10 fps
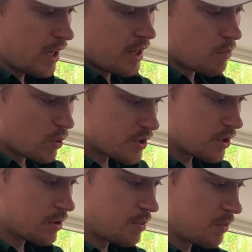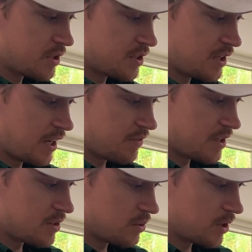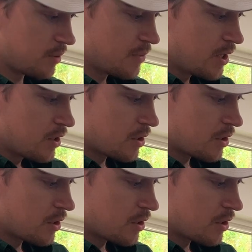and moisture, but we just need to have that sealed up.